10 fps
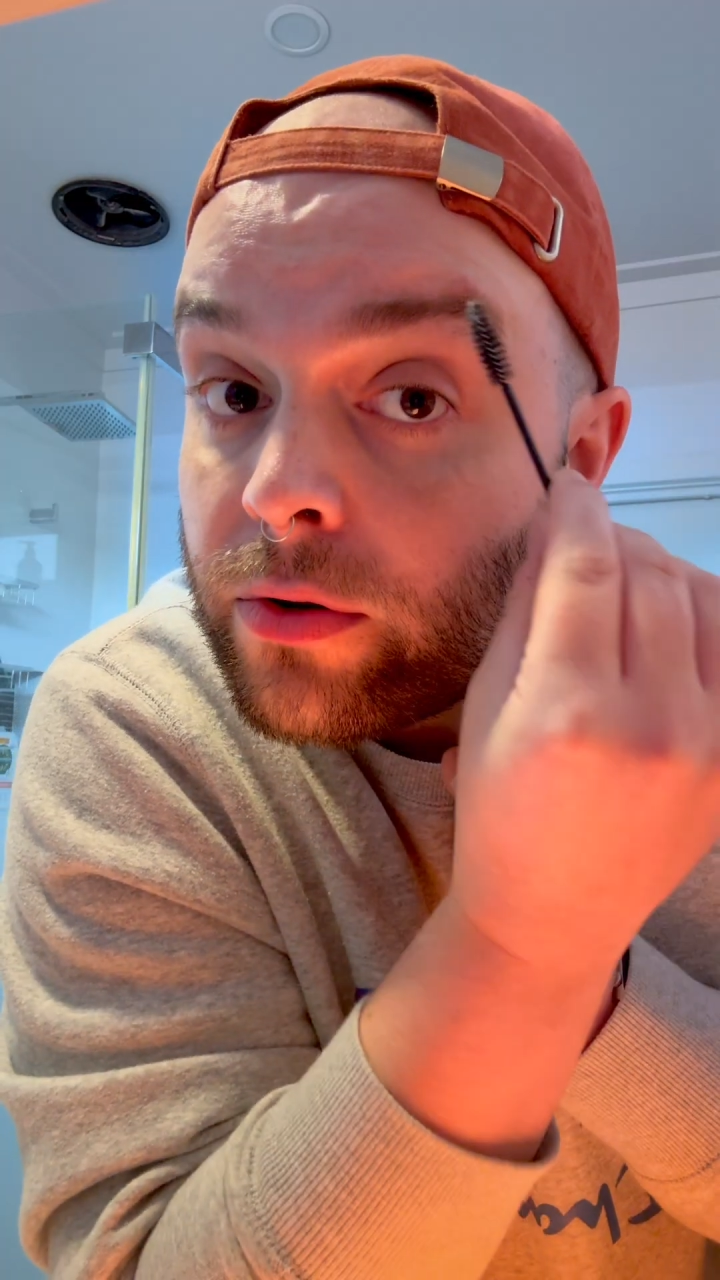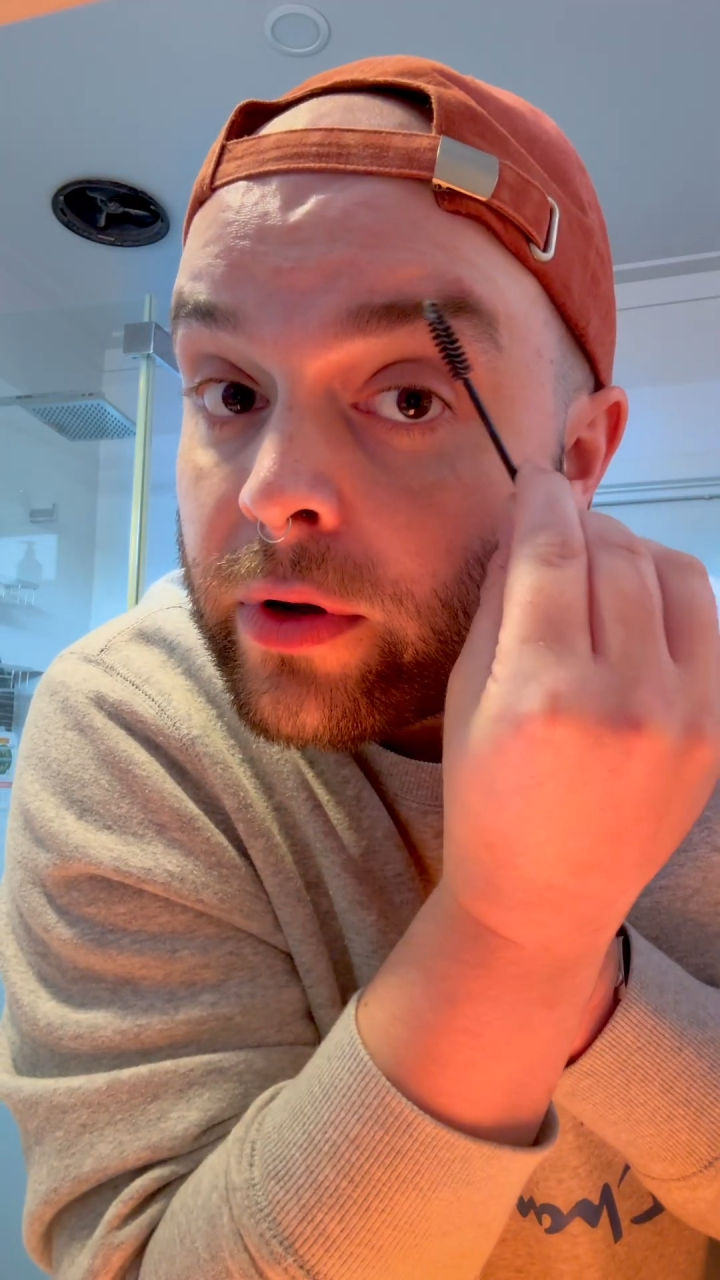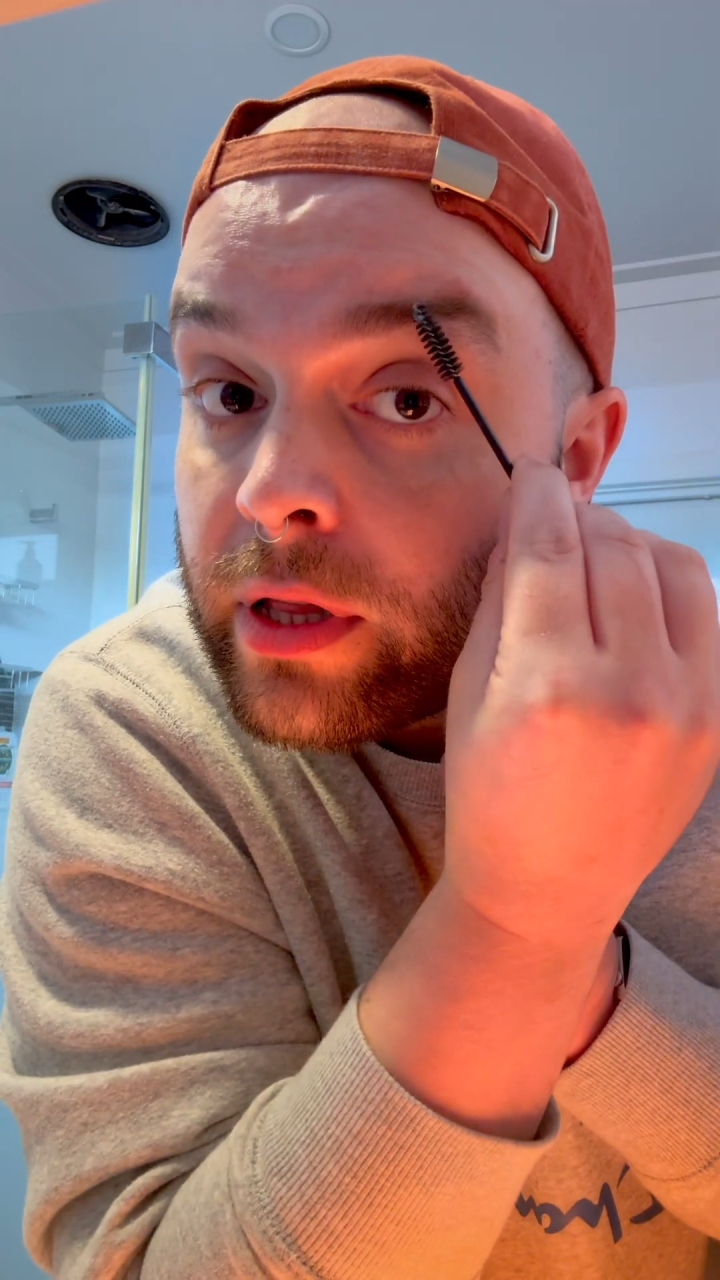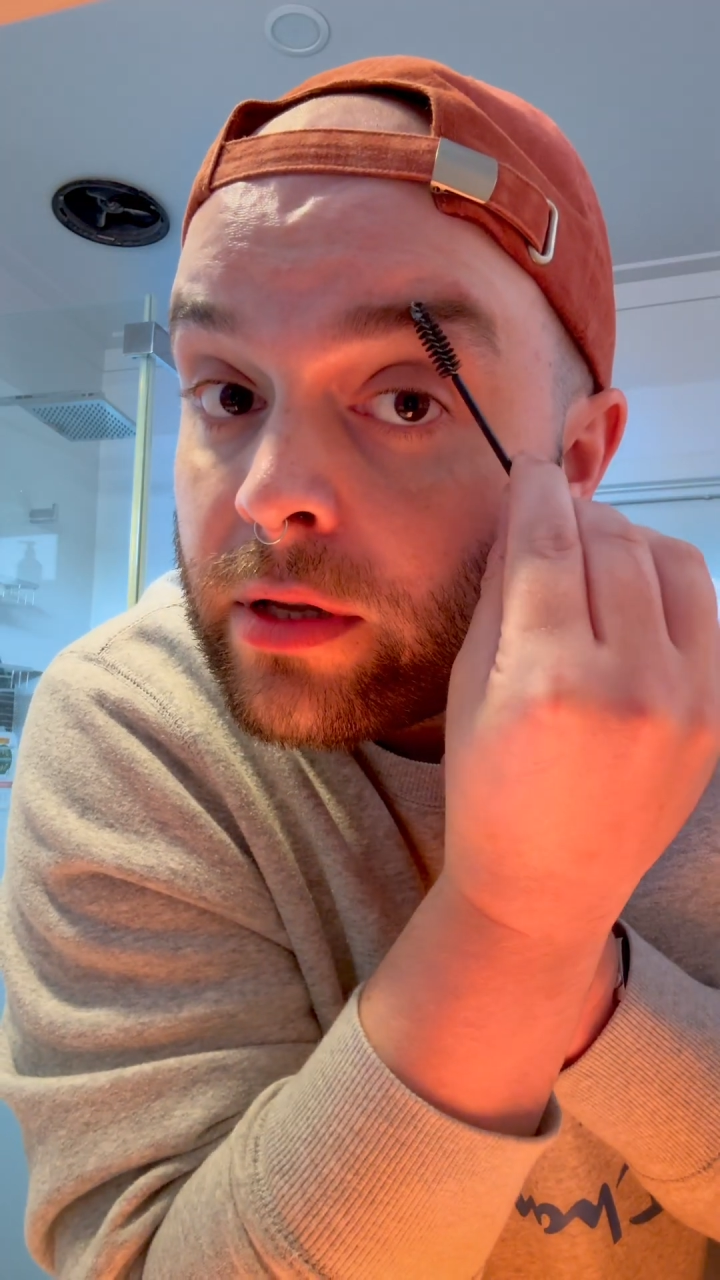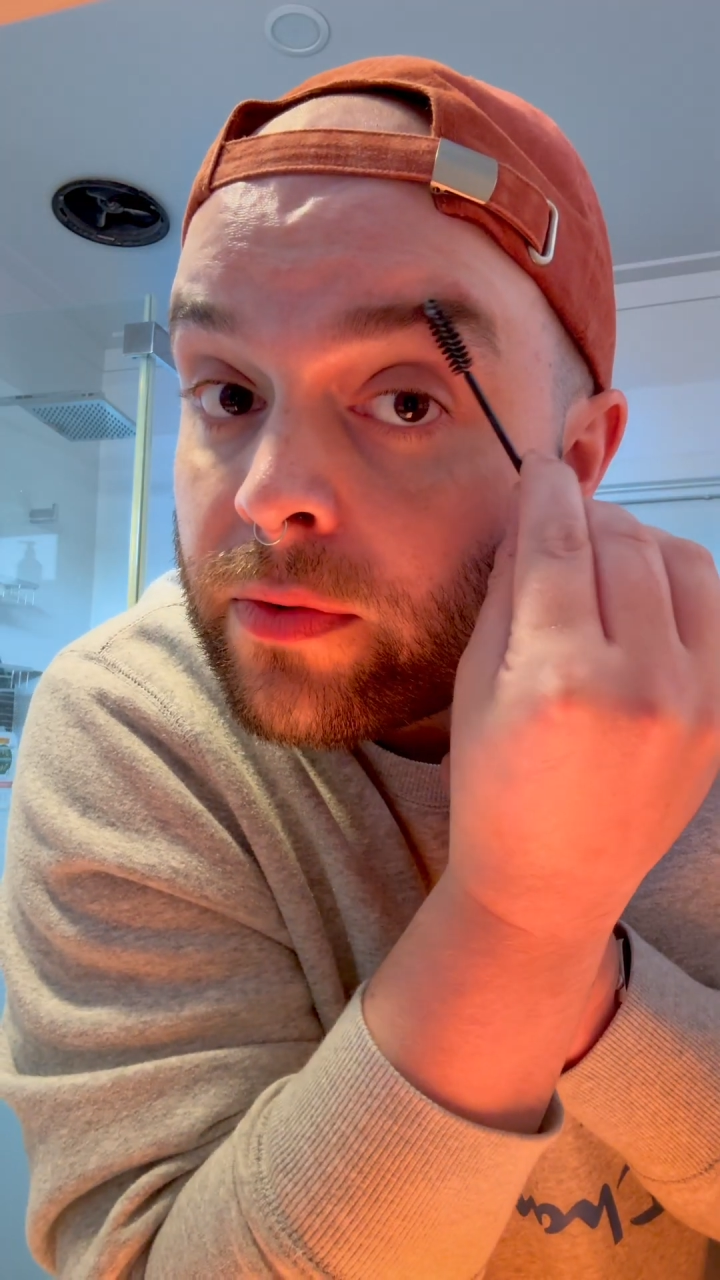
doing this